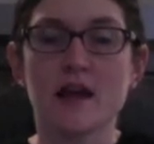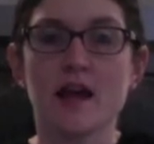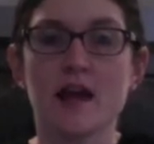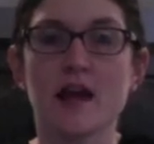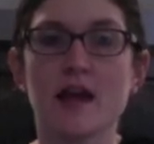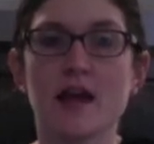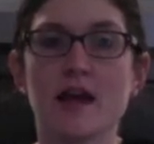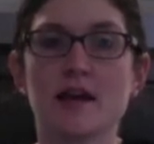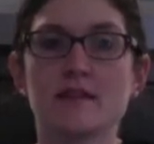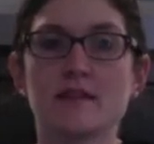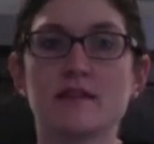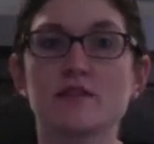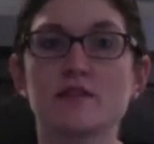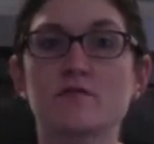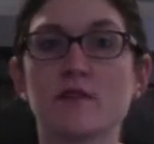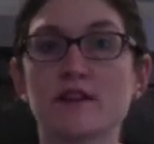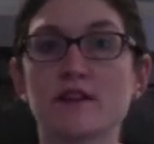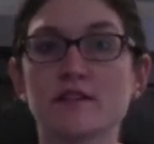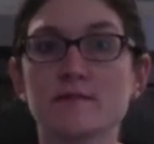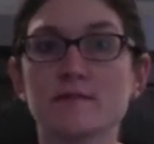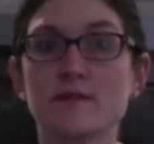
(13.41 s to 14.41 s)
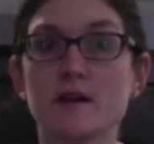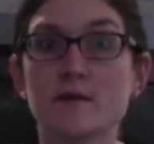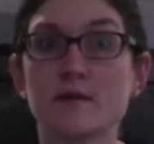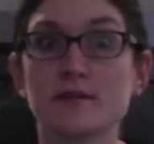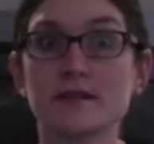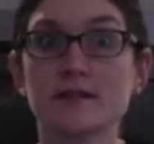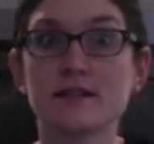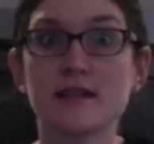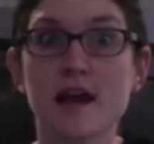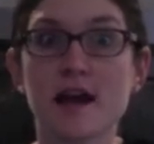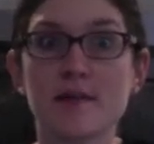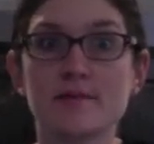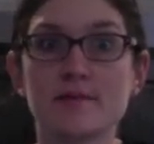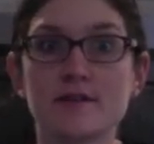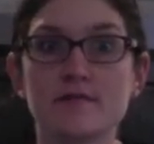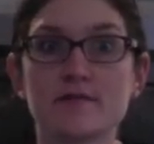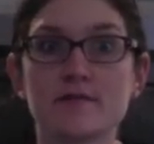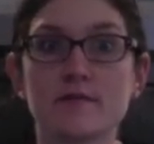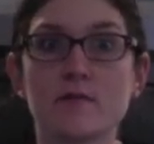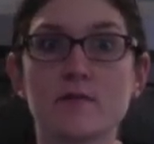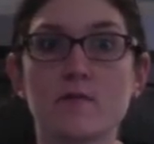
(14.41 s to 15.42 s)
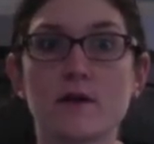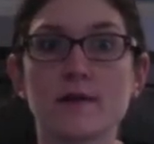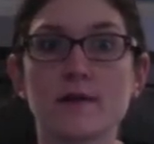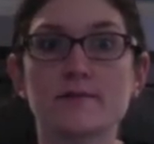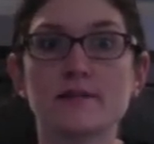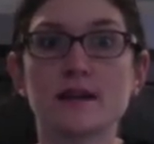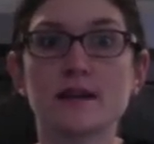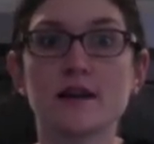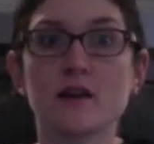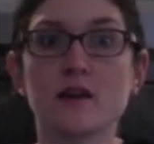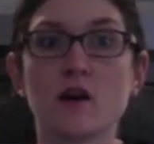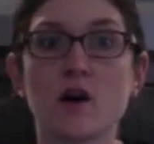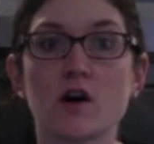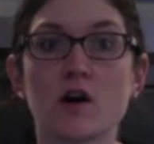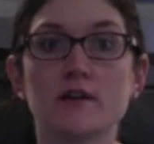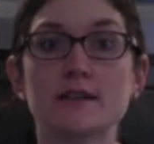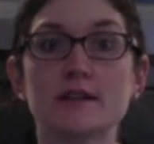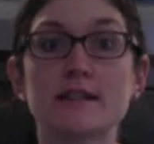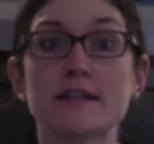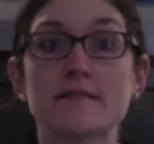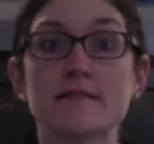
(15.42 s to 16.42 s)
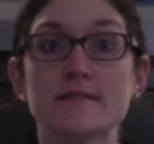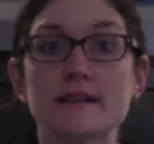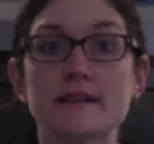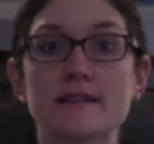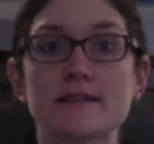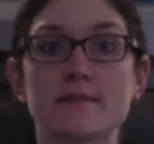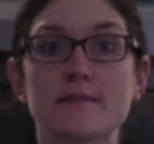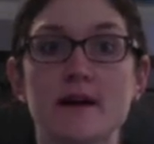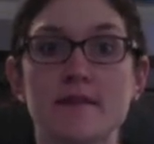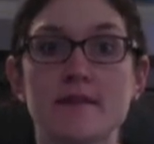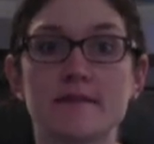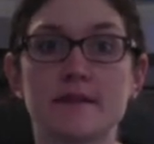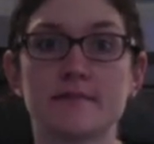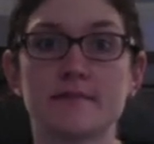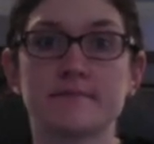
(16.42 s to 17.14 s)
and this recipe was adapted from a website called Give Me Some Oven.